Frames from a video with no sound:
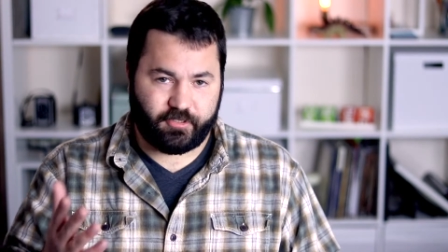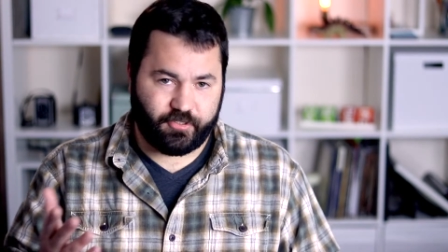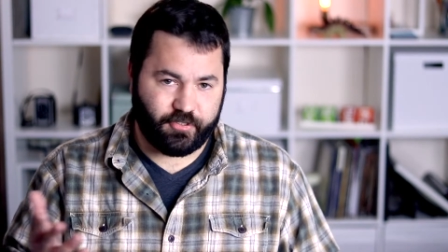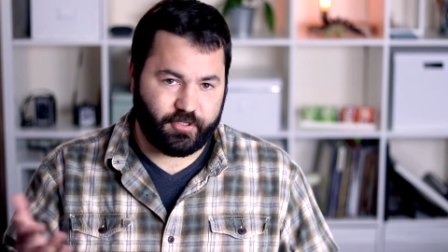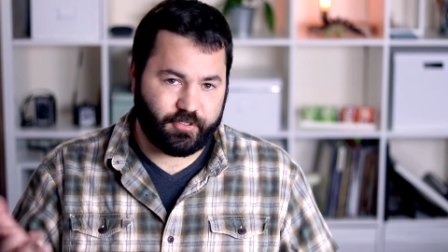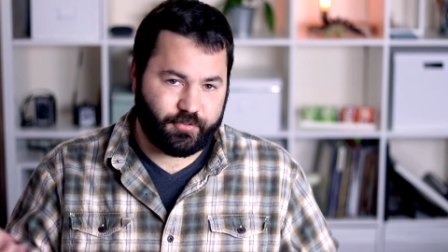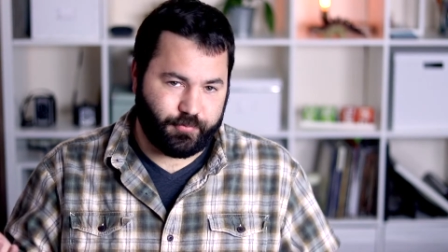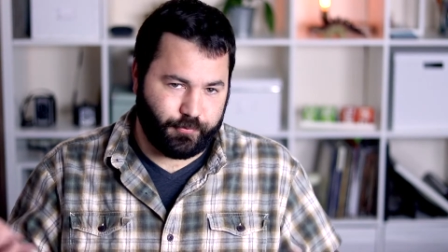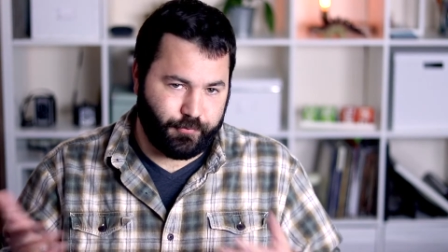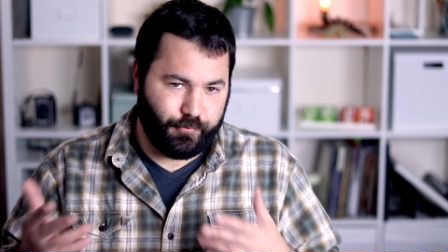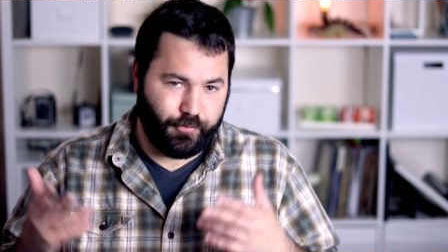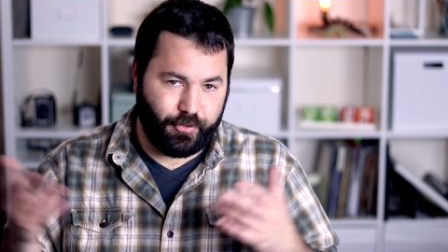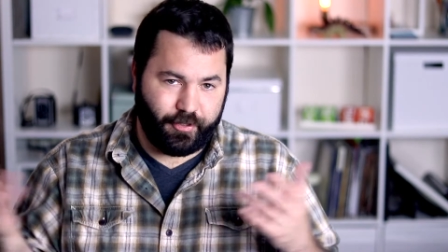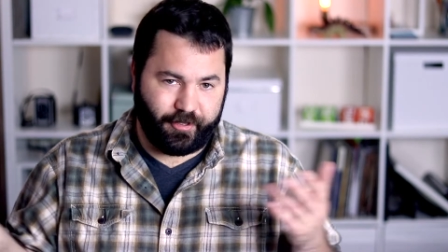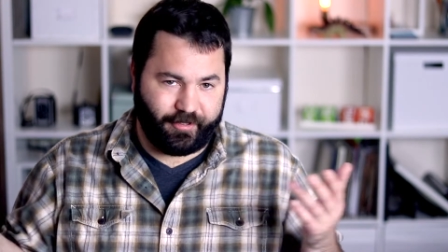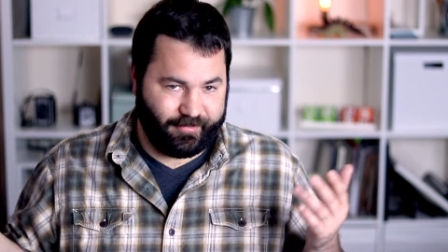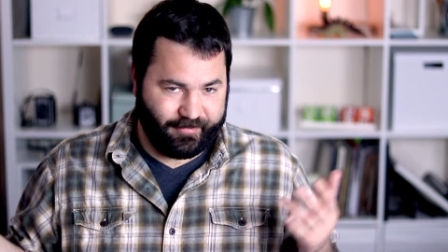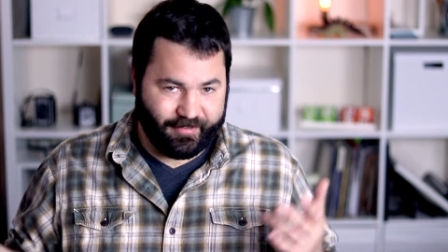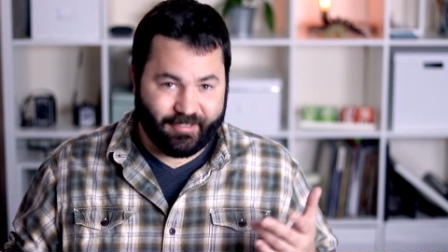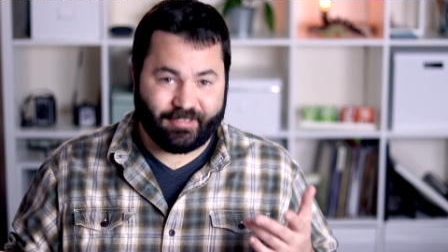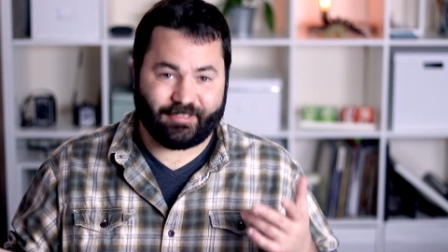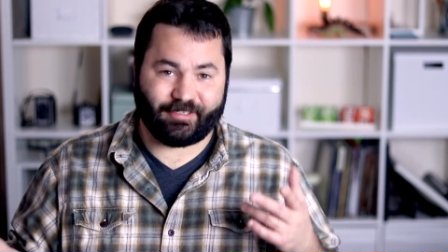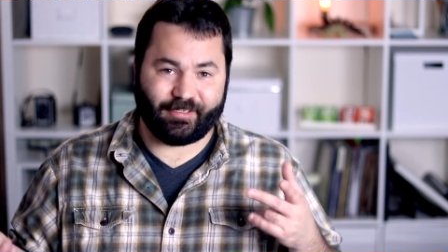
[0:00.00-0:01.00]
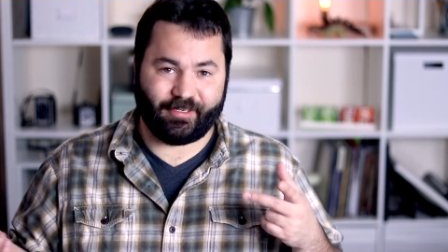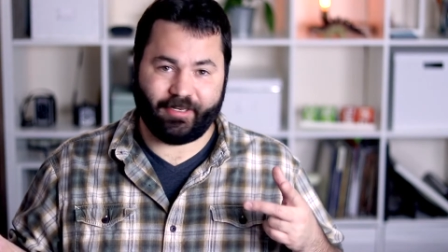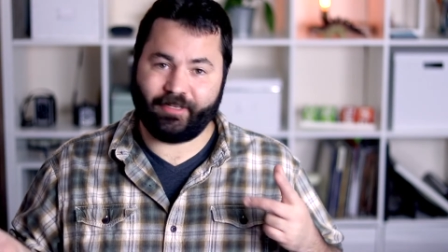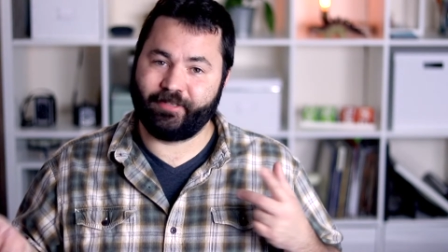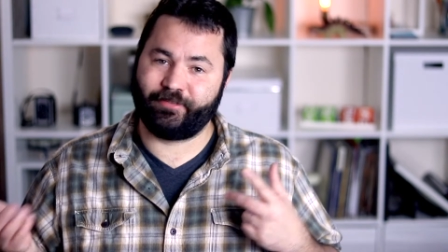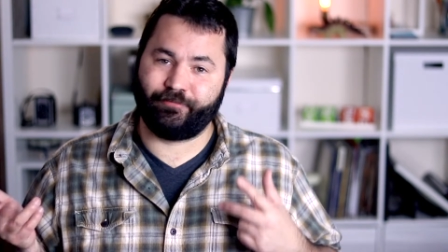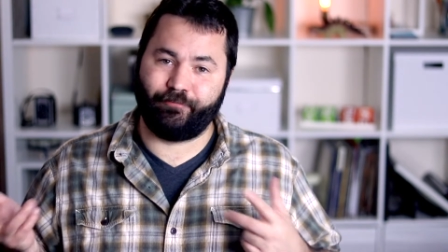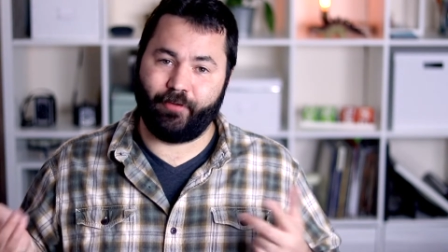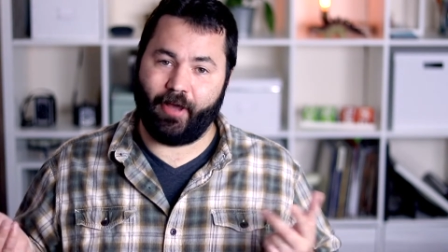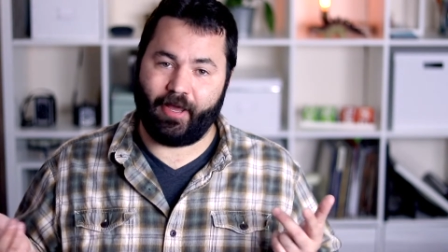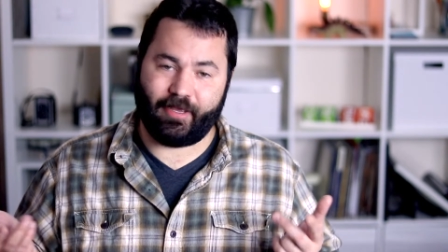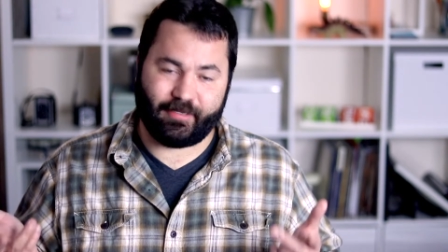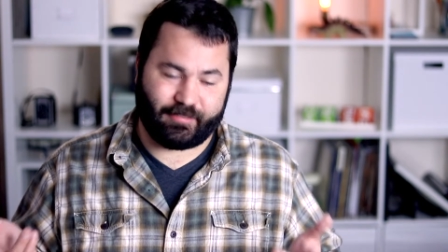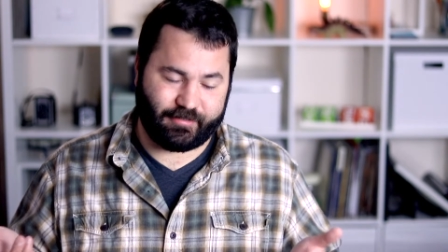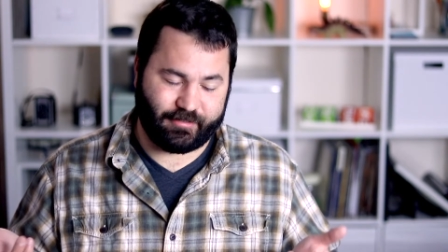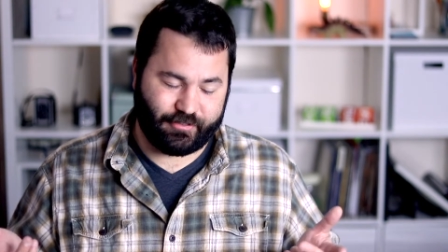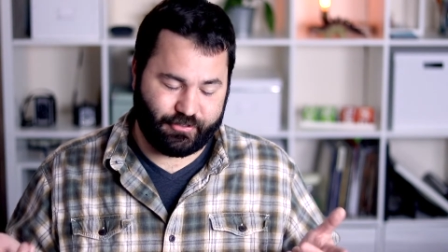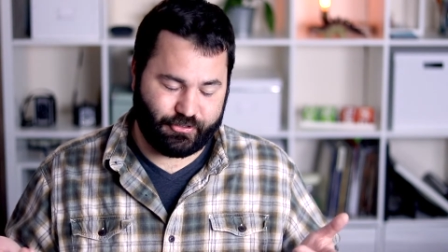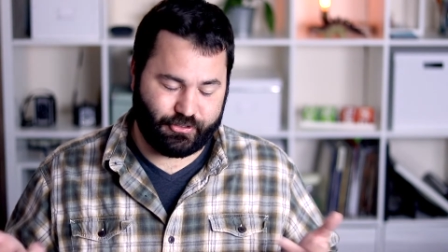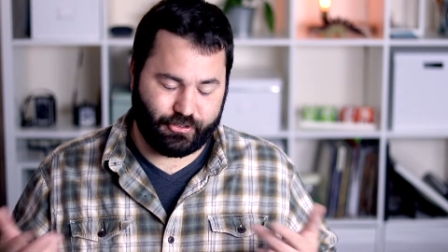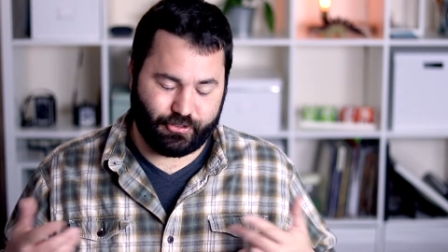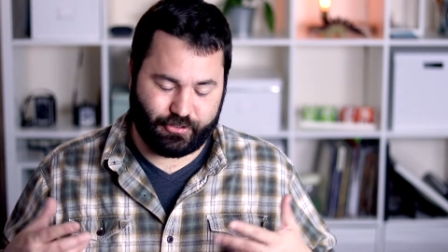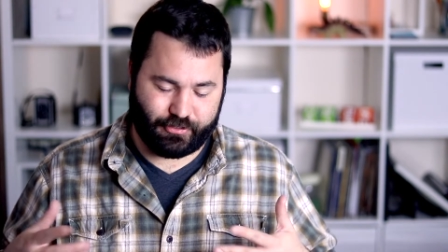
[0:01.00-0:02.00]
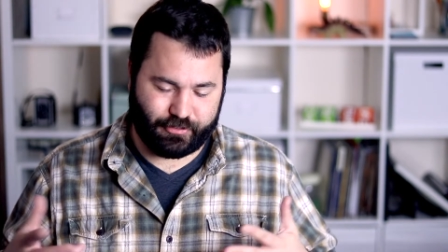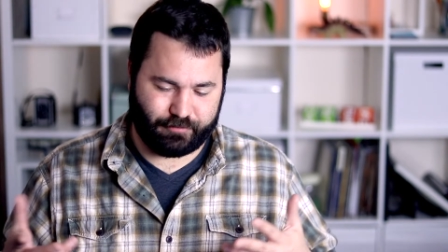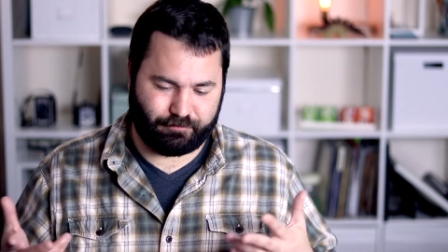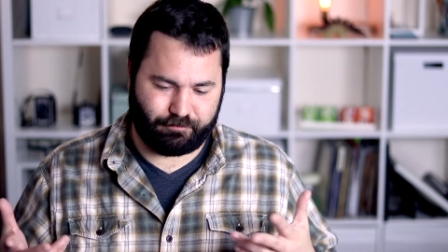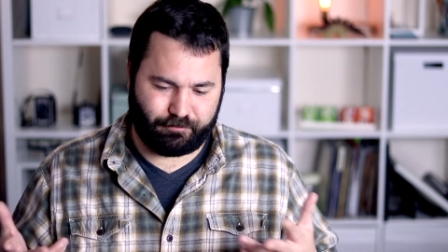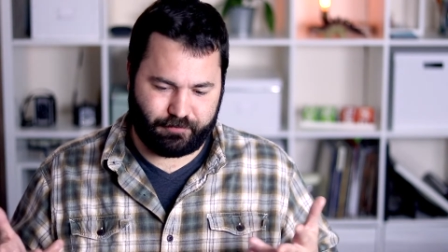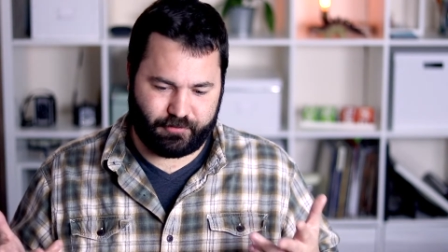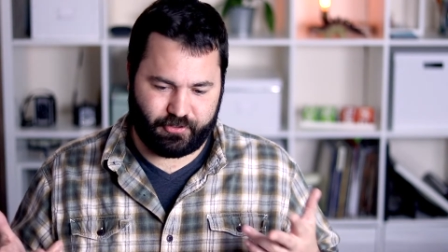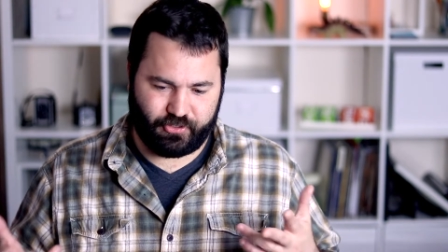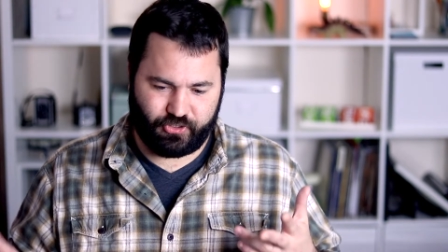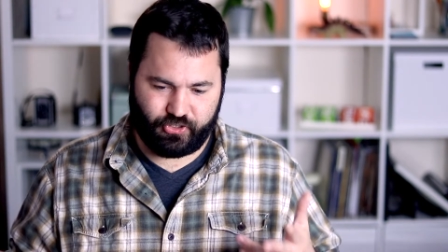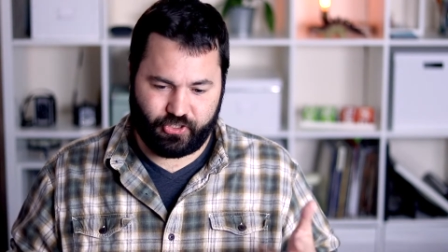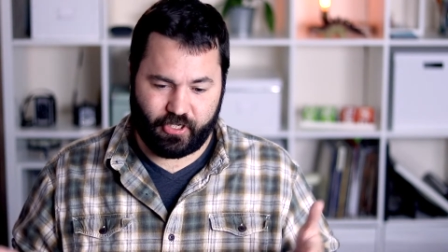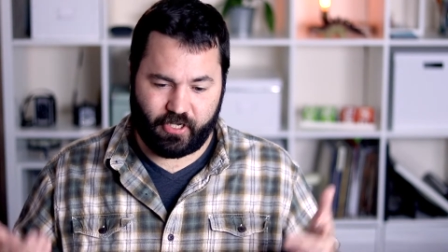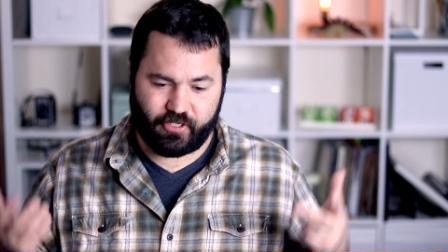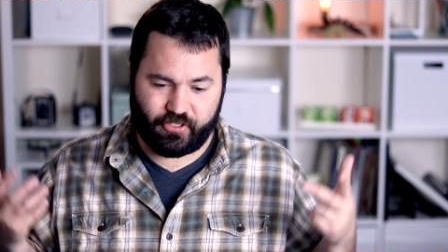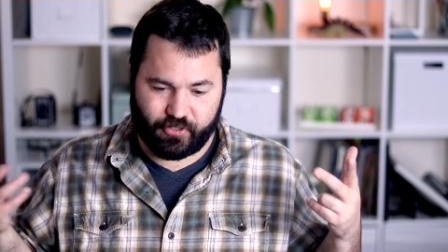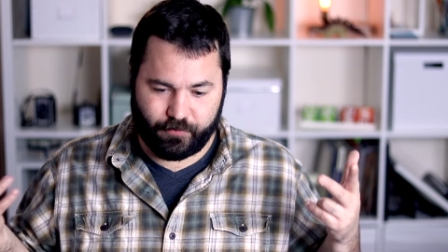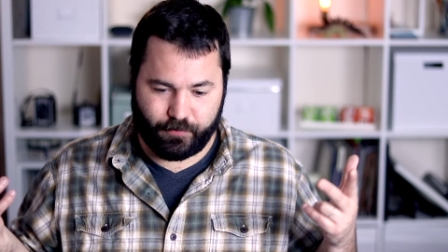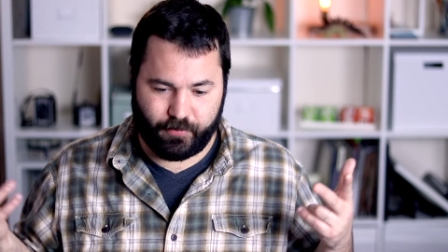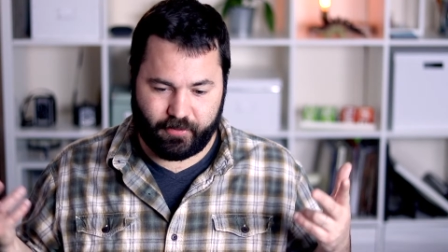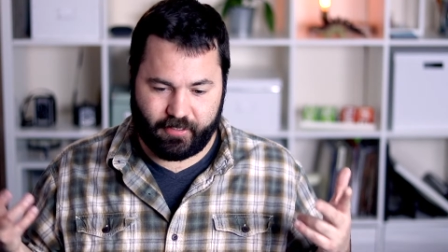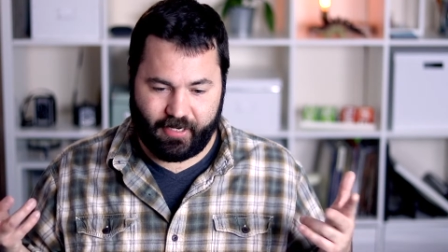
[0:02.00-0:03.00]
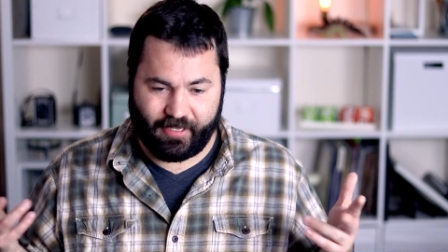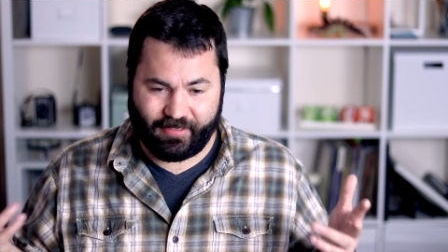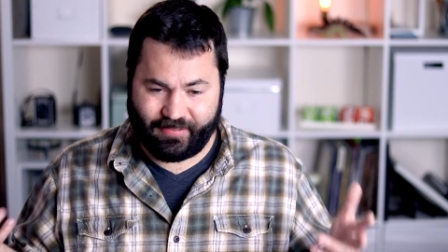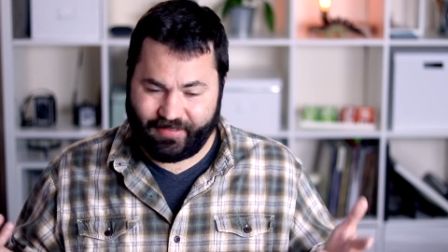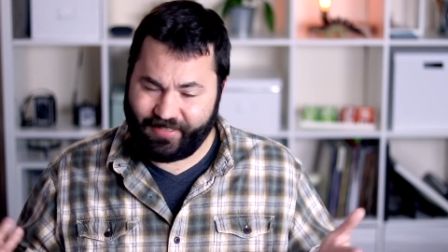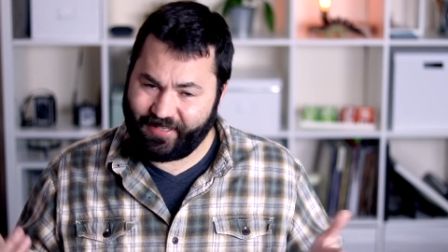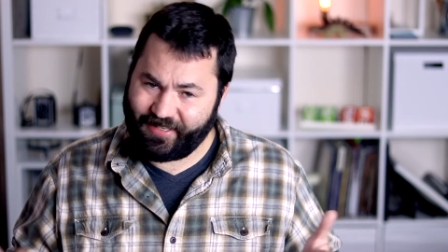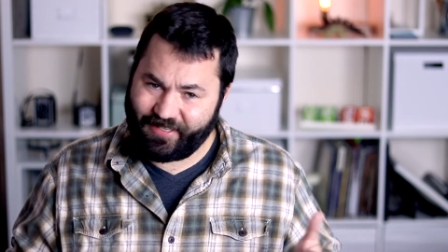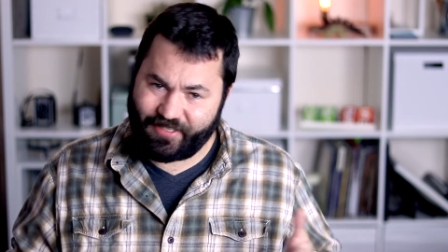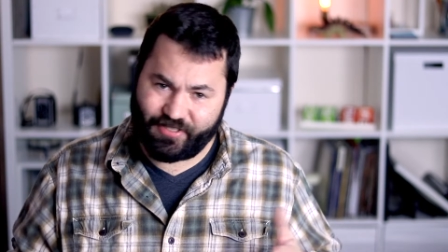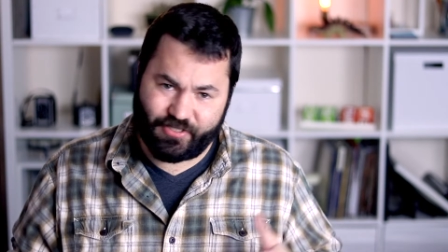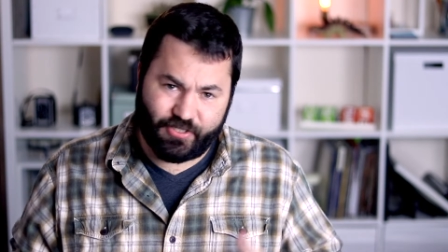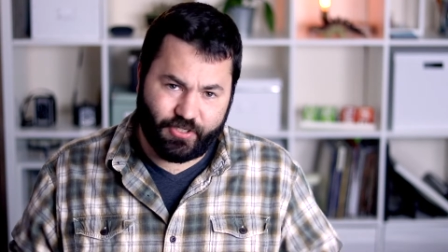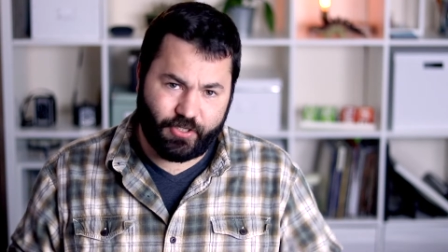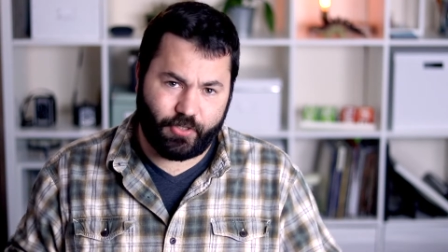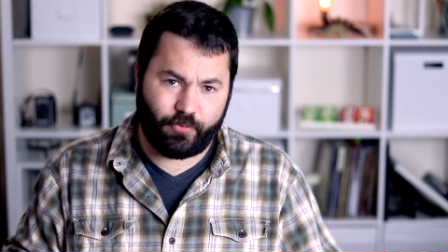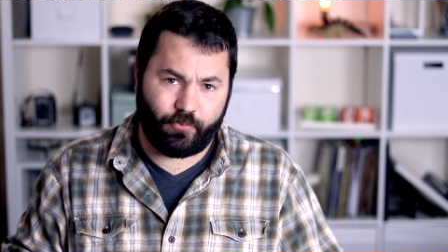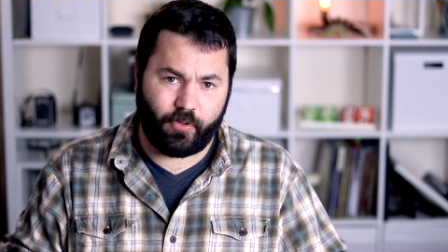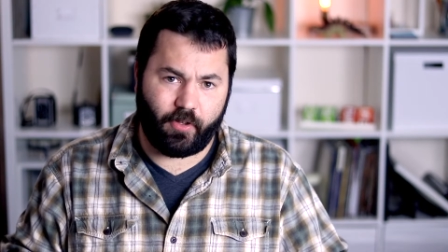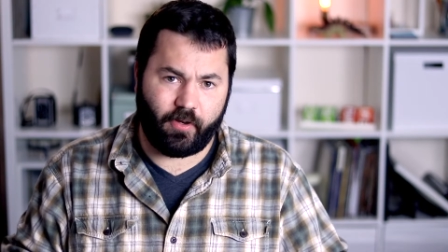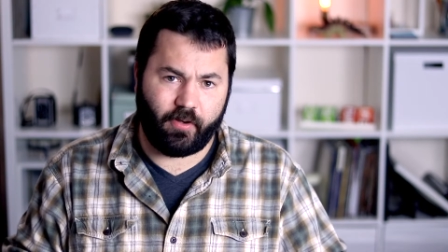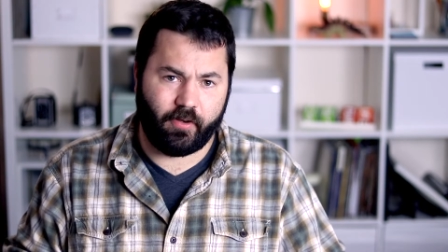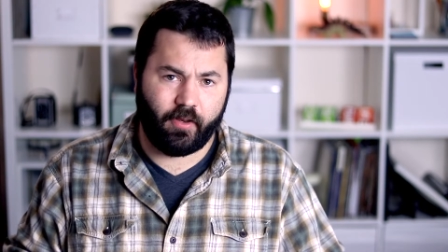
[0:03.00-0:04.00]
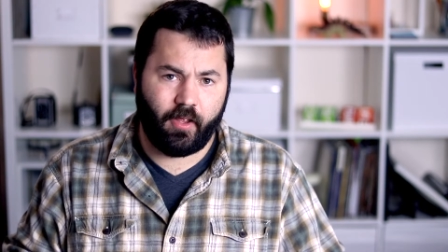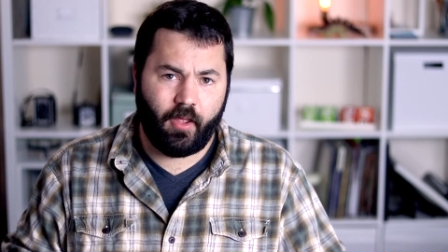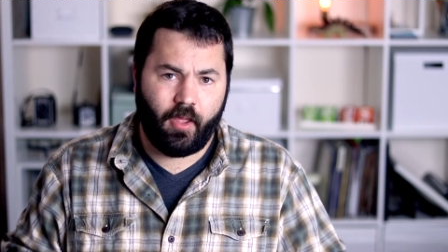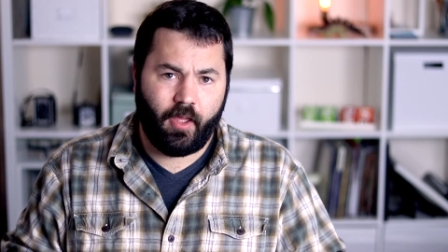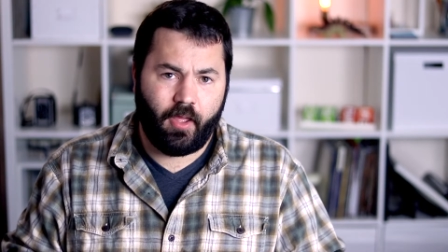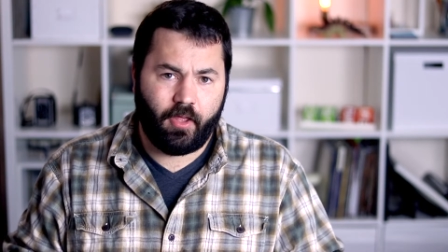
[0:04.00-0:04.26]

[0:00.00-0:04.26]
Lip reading: so this one really isn't advice, it's just a suggestion, but I think it's a good one.